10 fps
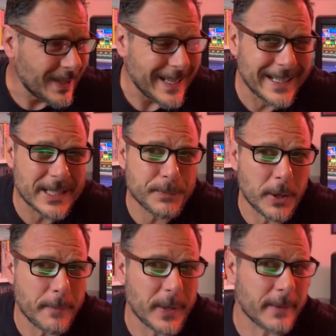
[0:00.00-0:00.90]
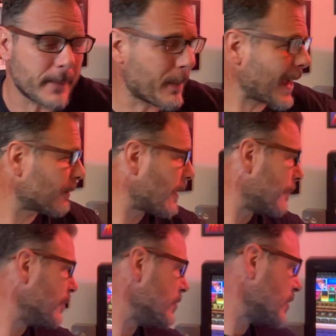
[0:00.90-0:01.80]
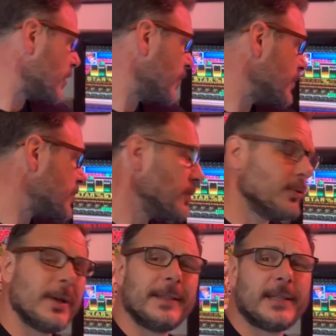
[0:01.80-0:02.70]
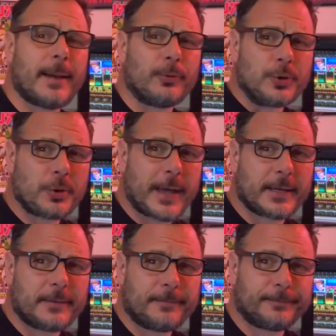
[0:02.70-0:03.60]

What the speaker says: Let's put a bit of the background music on to Double Dragon